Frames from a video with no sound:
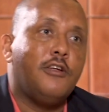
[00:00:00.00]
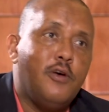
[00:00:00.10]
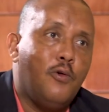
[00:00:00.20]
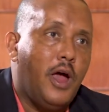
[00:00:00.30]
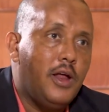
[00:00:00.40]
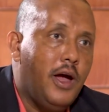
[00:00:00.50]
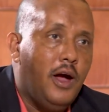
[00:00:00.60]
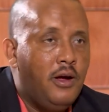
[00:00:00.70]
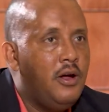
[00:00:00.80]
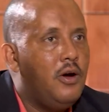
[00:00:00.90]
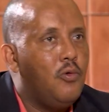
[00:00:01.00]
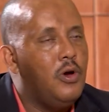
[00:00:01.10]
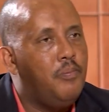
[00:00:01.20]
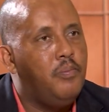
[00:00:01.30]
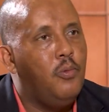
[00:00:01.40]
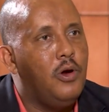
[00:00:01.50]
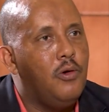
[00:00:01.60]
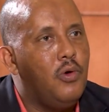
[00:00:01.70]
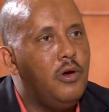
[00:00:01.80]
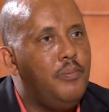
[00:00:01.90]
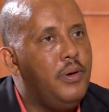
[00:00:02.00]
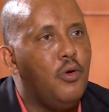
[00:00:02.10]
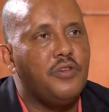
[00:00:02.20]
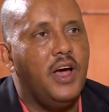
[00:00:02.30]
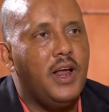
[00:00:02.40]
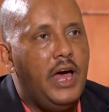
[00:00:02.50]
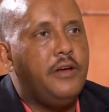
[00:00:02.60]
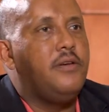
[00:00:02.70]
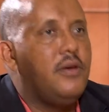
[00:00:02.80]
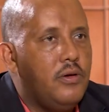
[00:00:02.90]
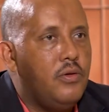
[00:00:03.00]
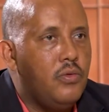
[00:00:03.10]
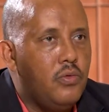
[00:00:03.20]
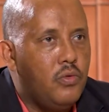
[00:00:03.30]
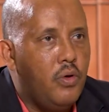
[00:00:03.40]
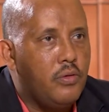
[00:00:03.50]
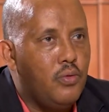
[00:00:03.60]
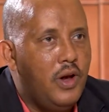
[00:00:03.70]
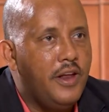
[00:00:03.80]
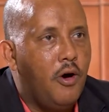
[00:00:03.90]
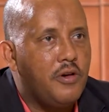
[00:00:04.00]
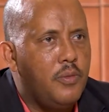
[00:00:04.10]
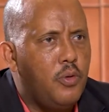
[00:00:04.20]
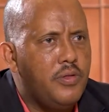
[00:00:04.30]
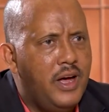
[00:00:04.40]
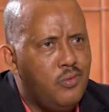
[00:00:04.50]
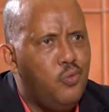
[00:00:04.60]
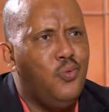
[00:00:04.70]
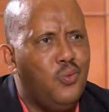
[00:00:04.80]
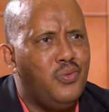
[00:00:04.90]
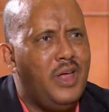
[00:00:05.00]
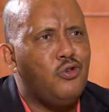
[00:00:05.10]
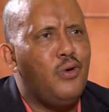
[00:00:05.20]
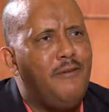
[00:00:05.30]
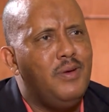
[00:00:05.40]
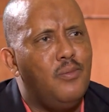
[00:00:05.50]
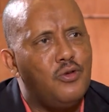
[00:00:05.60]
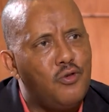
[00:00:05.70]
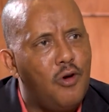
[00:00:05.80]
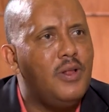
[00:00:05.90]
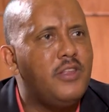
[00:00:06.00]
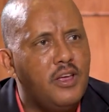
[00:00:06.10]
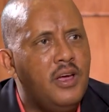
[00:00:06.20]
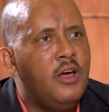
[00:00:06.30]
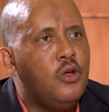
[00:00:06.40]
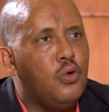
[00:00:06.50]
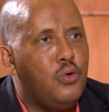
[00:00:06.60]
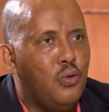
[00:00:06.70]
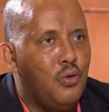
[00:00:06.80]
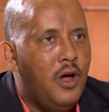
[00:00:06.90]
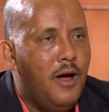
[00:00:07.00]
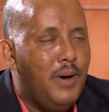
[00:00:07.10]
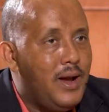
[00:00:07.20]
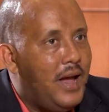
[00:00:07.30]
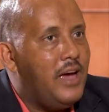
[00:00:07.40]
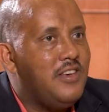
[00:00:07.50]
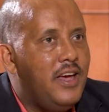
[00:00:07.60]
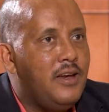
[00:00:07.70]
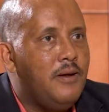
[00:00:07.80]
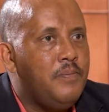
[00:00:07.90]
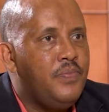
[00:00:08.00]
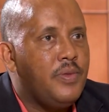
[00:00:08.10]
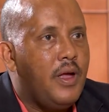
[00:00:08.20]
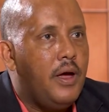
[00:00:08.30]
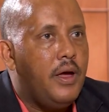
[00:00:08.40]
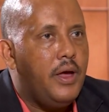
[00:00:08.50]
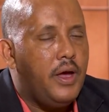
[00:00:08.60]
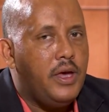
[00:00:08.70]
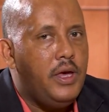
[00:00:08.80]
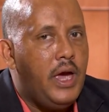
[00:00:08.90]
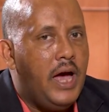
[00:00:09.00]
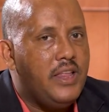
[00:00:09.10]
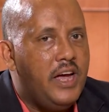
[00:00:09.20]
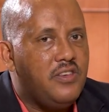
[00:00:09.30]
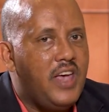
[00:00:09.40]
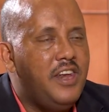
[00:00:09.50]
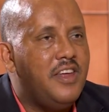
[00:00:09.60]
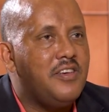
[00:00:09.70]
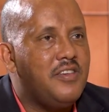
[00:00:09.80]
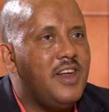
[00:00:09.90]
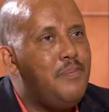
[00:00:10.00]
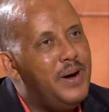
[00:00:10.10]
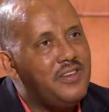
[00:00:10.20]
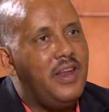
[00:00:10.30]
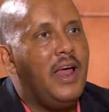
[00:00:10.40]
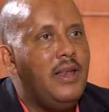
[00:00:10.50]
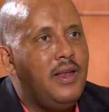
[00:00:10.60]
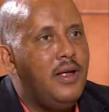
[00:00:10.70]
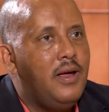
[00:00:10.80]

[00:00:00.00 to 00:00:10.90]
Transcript: it's a good idea, we'll, we'll, we'll be more than glad to, to lend our support. That, that should have been the most normal thing to do. But like I said, he attached unnecessary personal,